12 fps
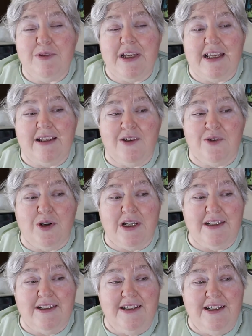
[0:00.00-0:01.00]
We had
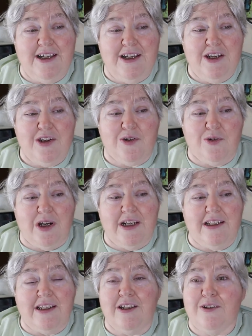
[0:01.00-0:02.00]
quite a quite
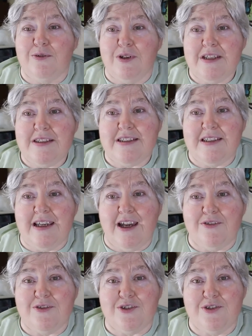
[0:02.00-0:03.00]
an interesting
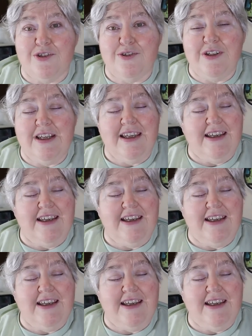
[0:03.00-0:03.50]
afternoon